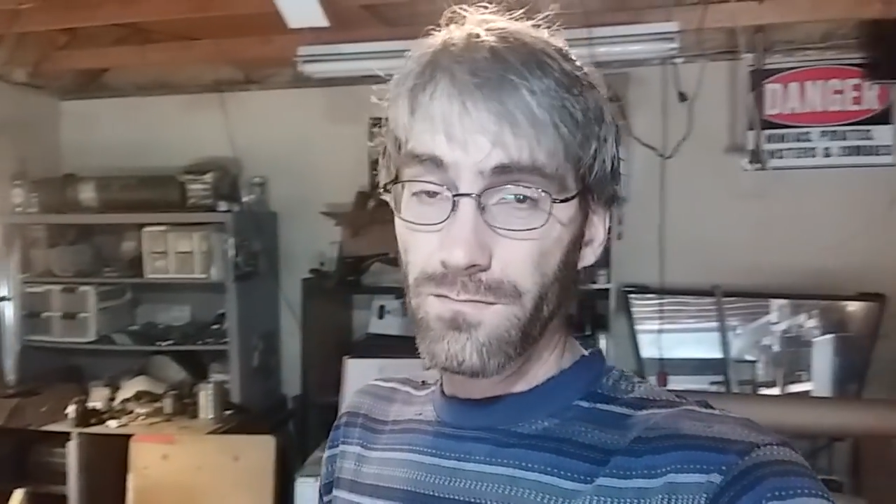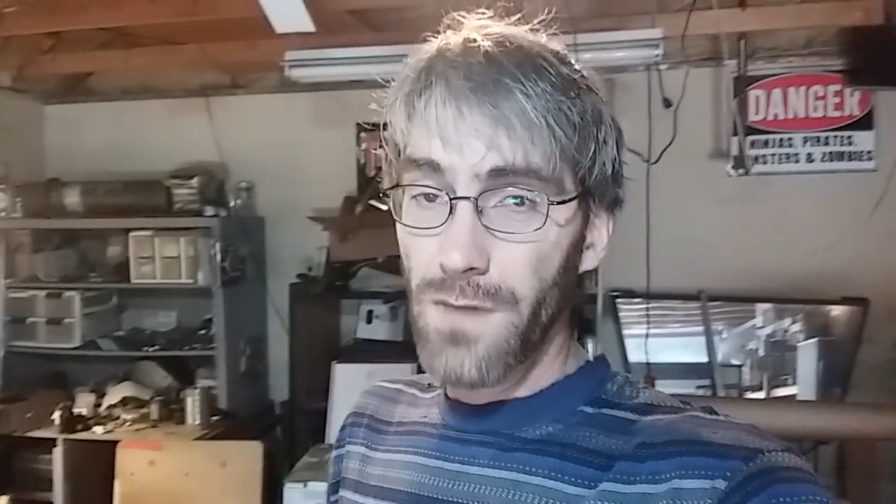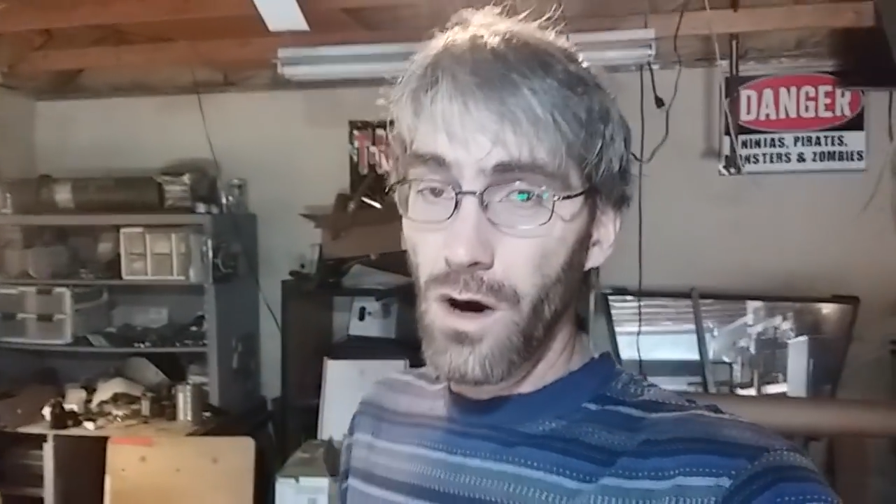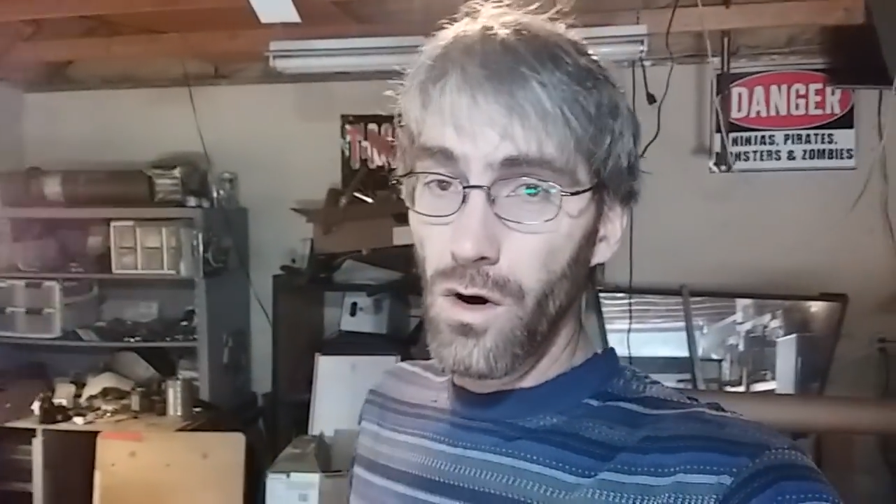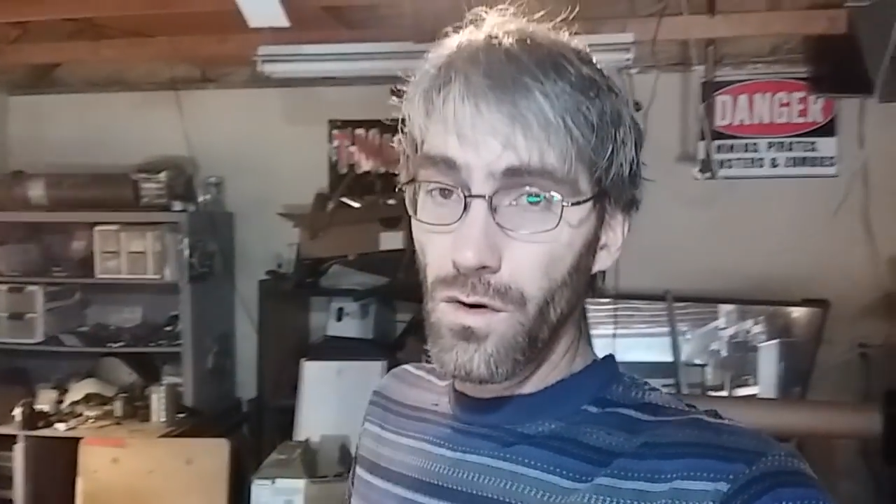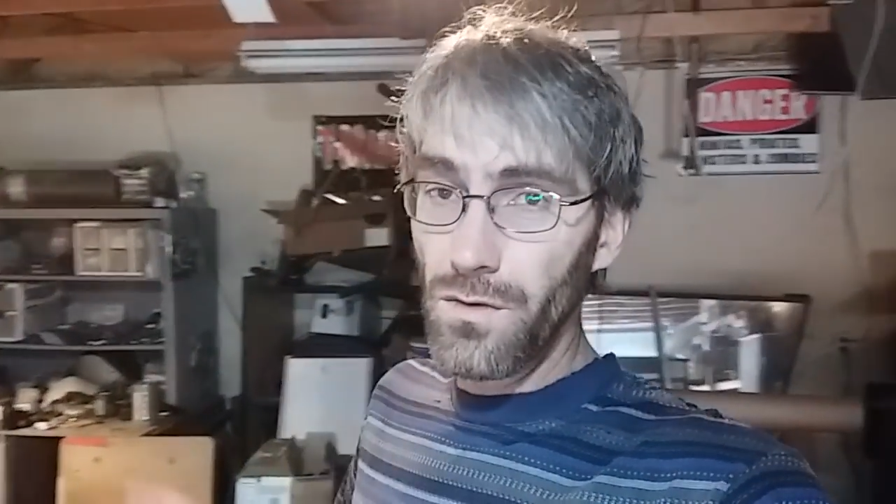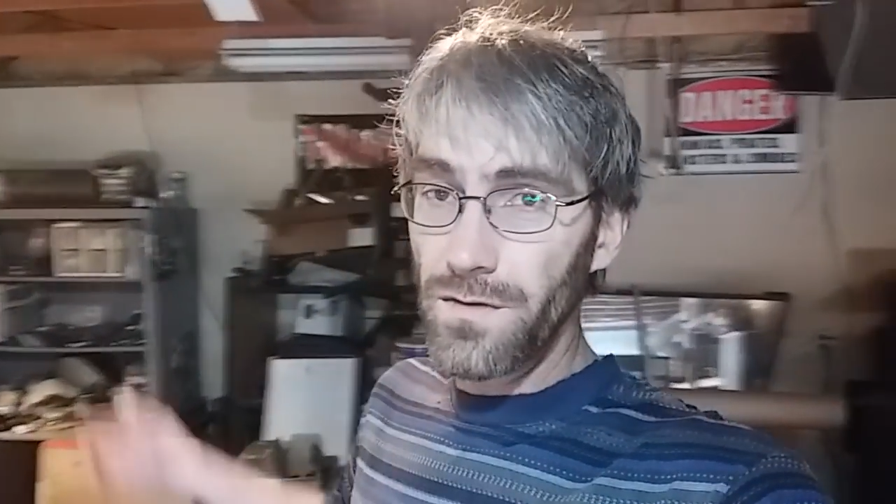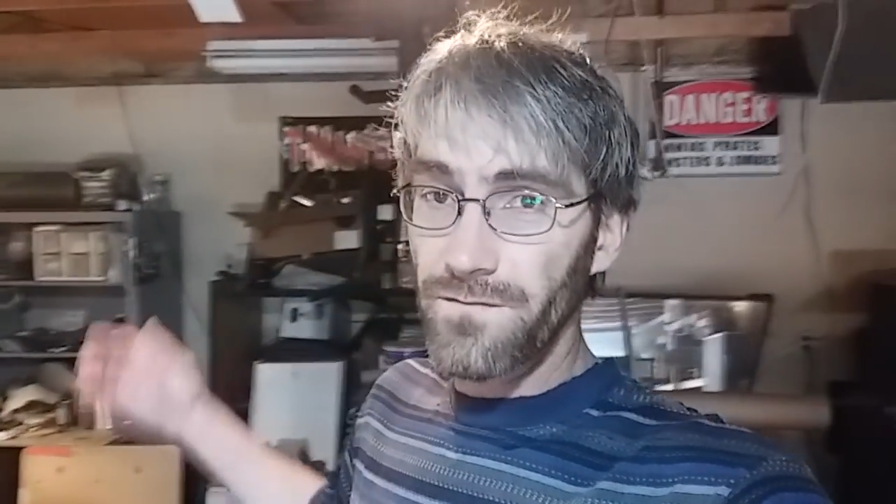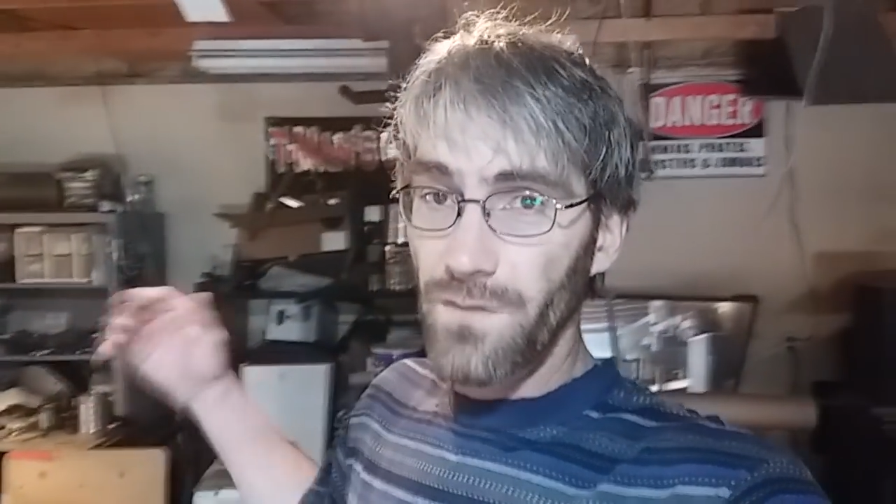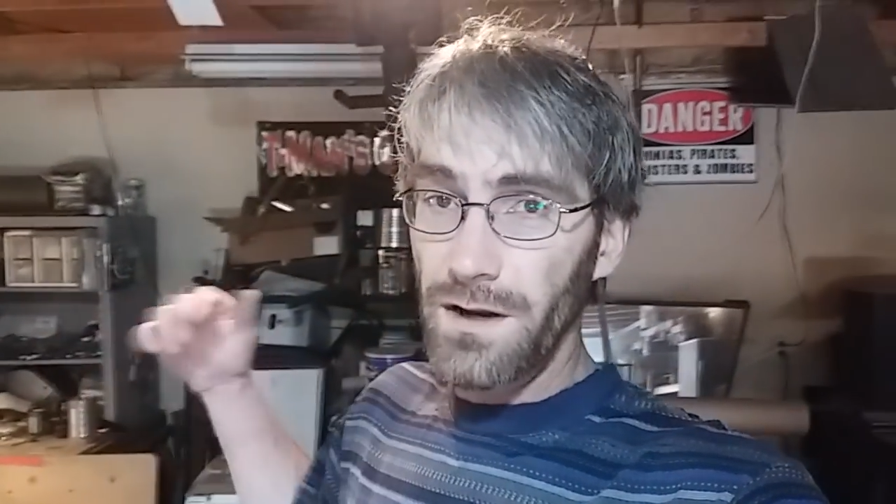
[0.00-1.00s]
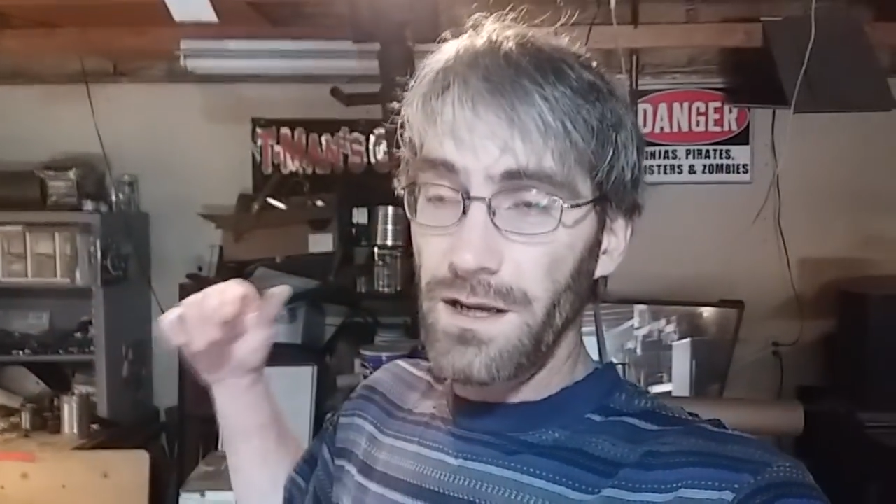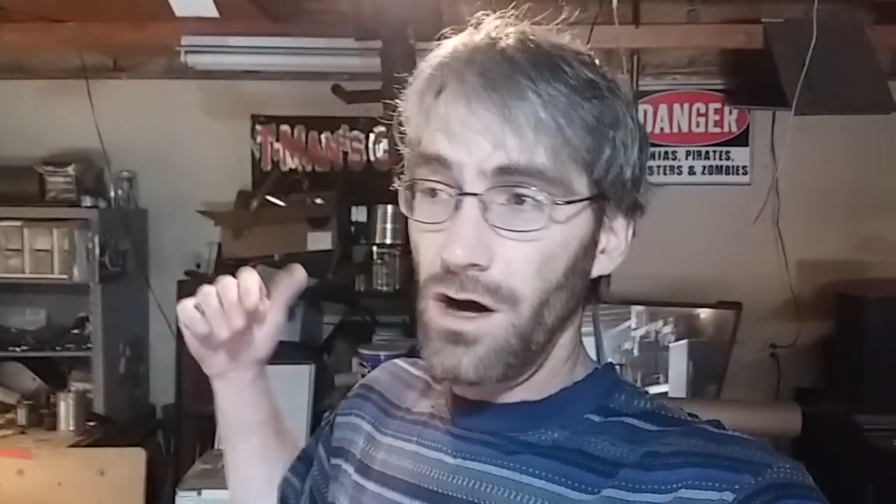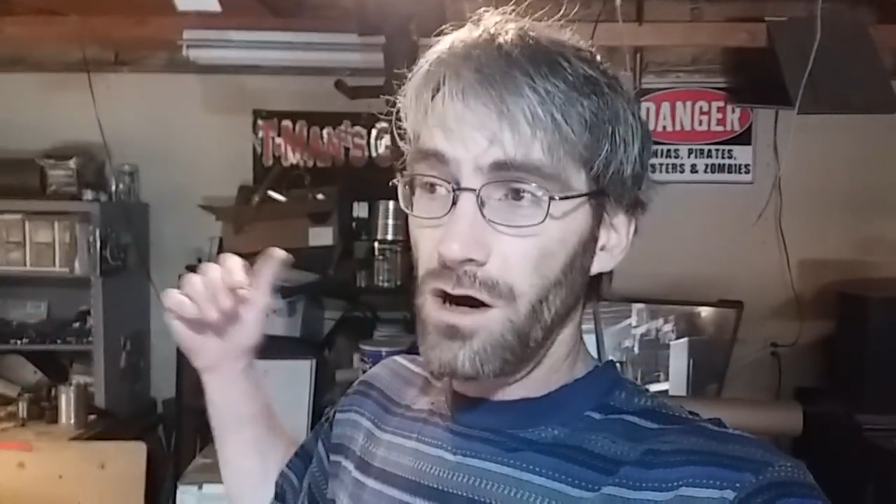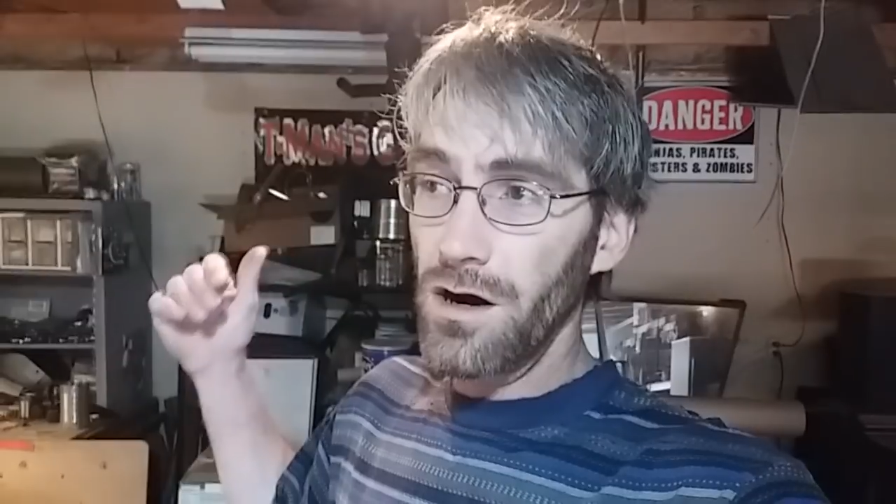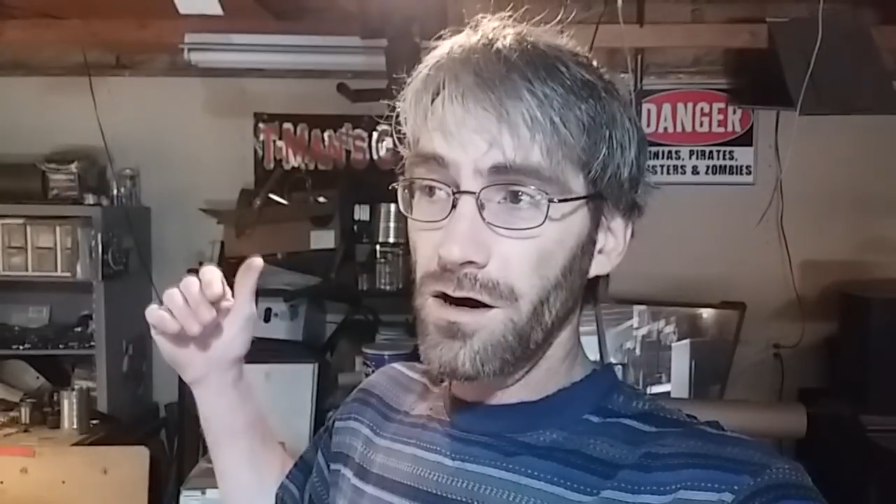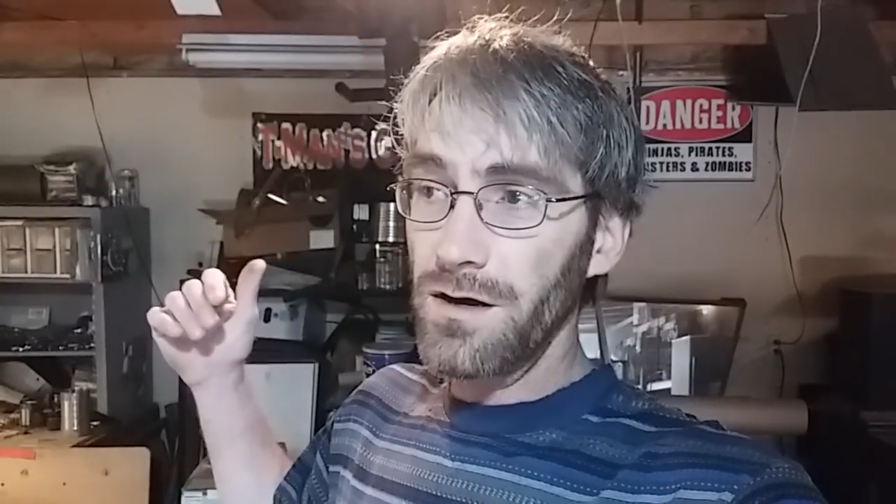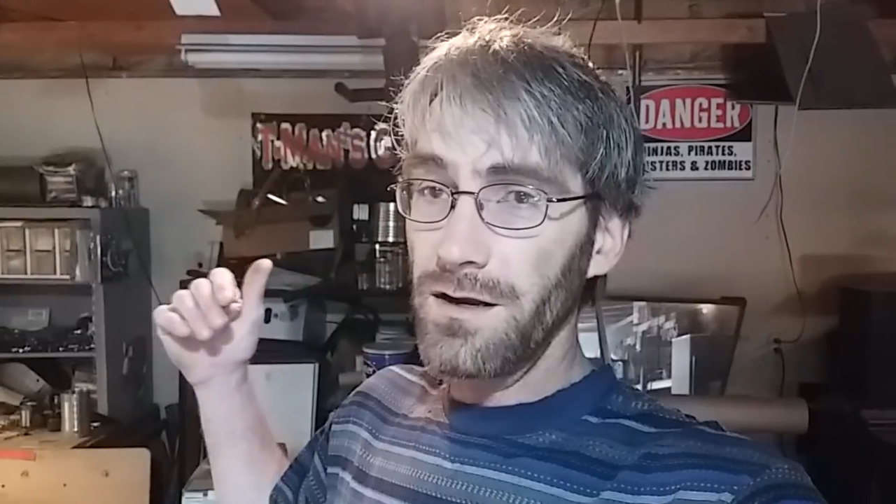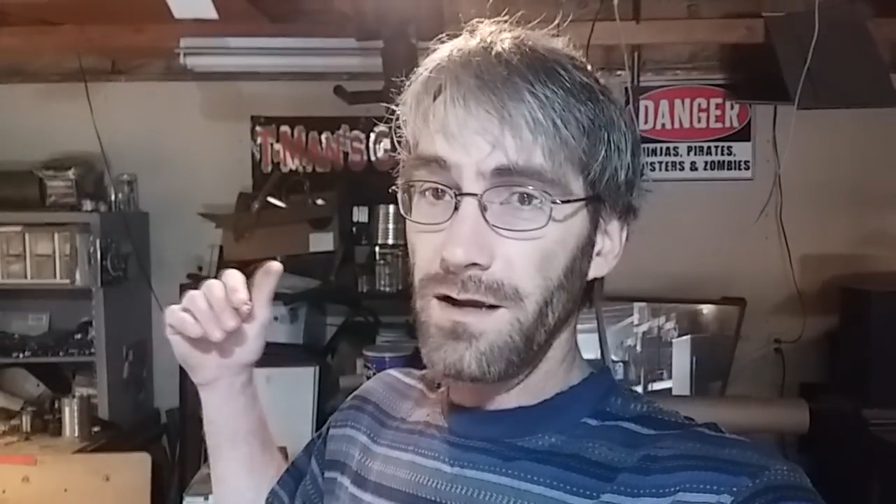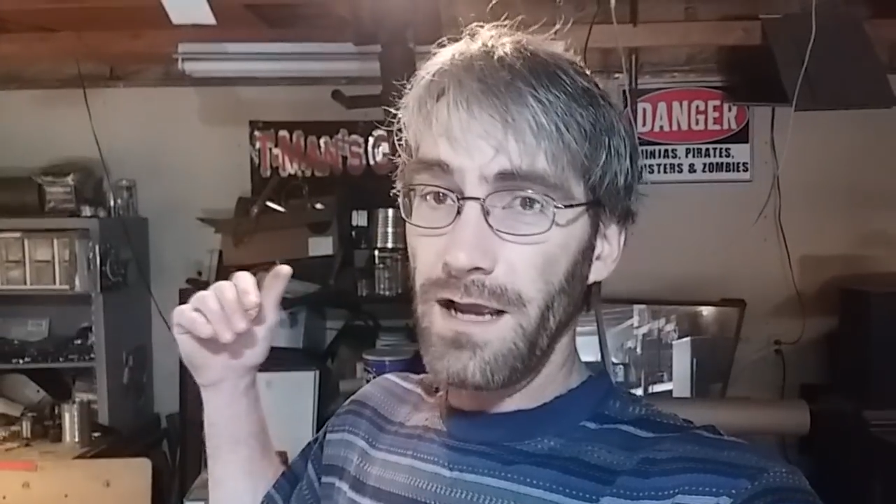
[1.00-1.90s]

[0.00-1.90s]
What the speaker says: mow the front yard